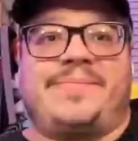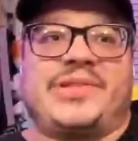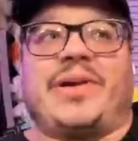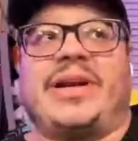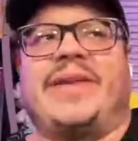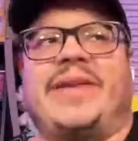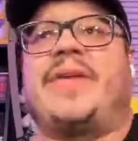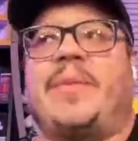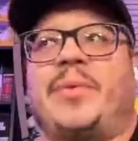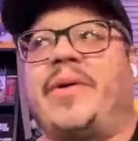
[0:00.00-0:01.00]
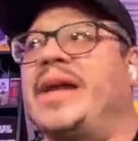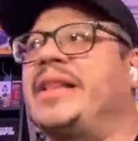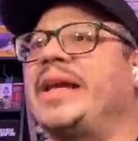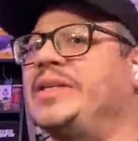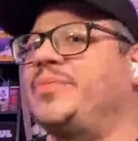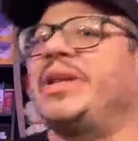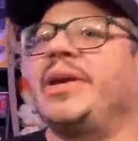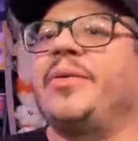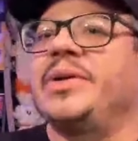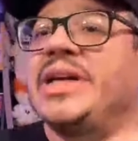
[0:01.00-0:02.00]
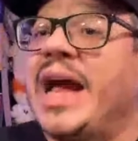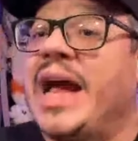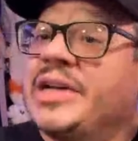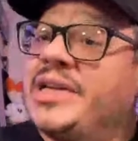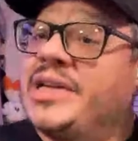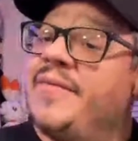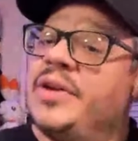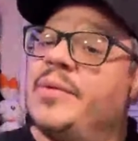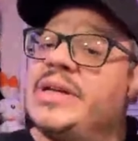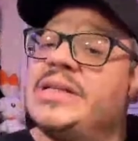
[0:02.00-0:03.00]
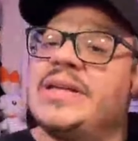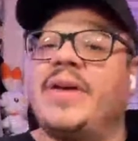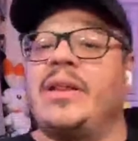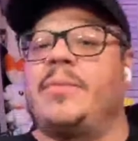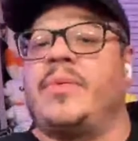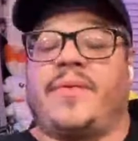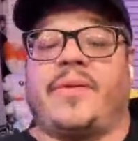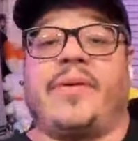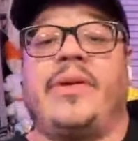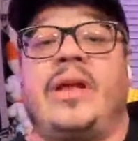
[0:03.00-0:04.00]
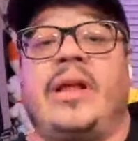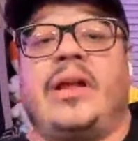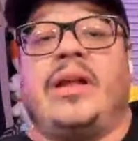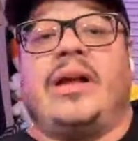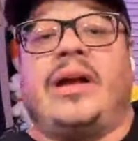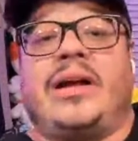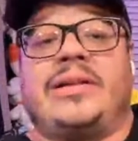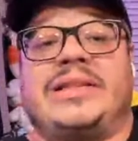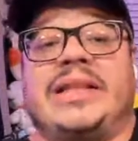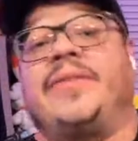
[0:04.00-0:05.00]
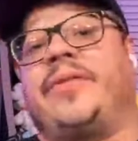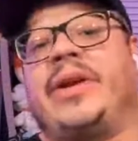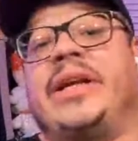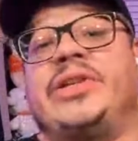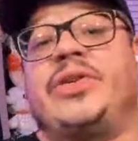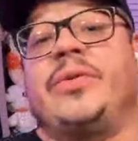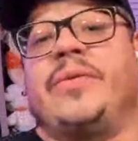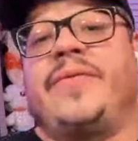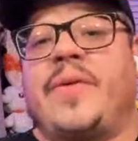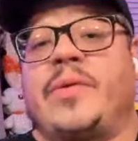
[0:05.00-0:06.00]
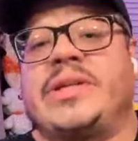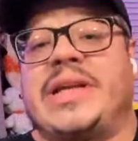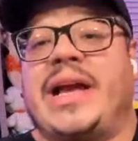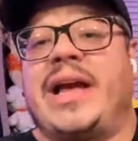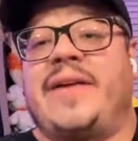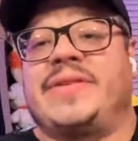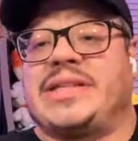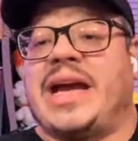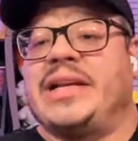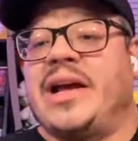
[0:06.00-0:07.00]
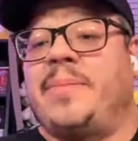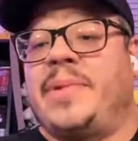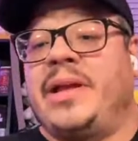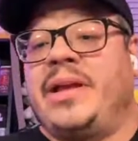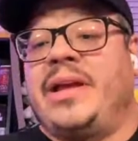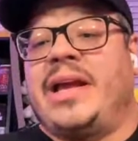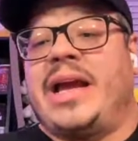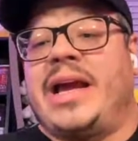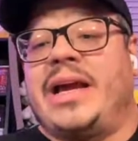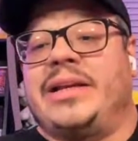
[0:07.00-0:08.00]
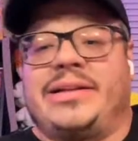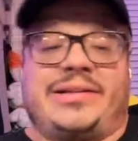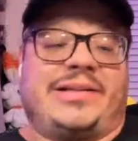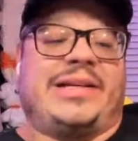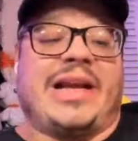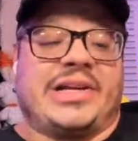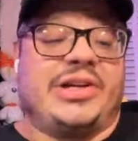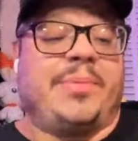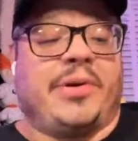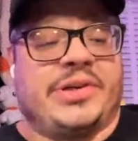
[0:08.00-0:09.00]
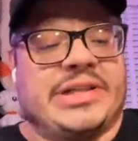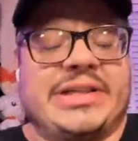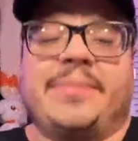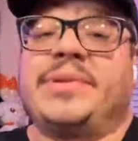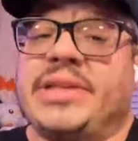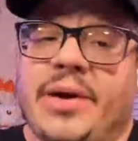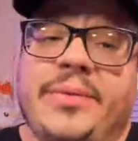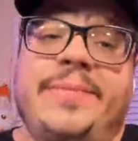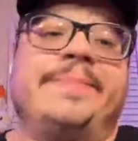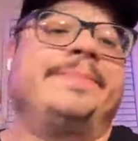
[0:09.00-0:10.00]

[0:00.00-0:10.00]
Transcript: Starting in February, I think, is when they're going to actually have units available for delivery to folks that have signed up and can actually purchase them. So